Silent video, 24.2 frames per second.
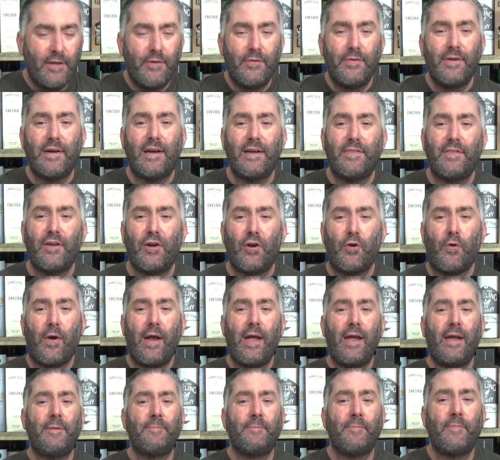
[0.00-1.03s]
You, you get the
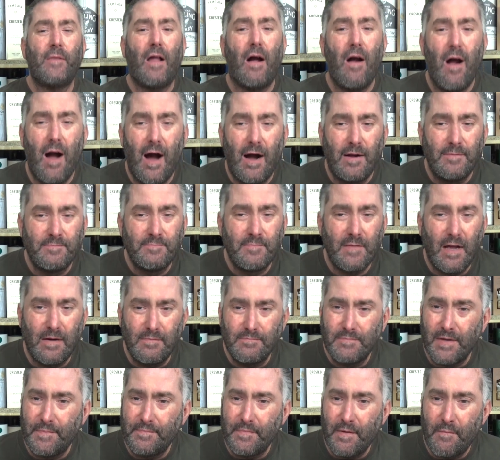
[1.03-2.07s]
grain. Um,
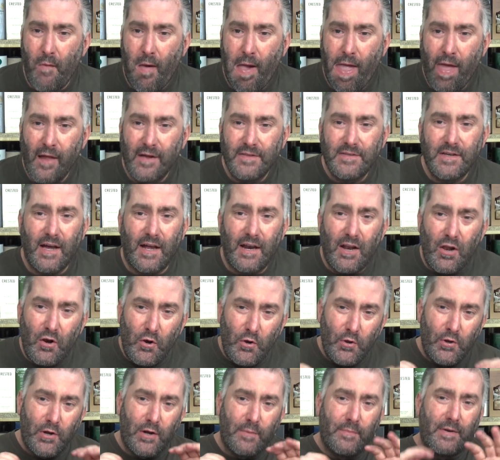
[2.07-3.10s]
it's got a
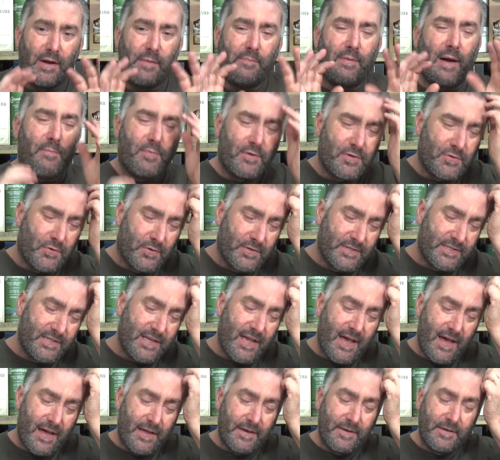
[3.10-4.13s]
little bit of pepper towards
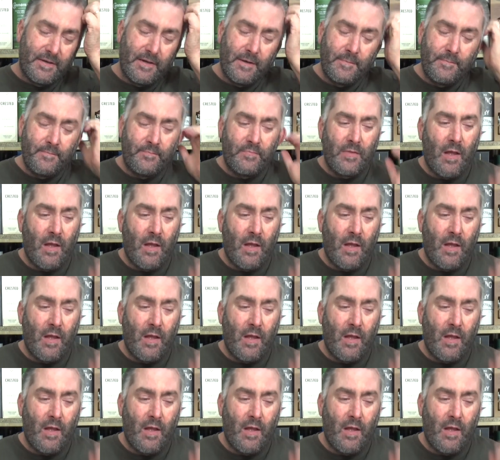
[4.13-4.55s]
the end,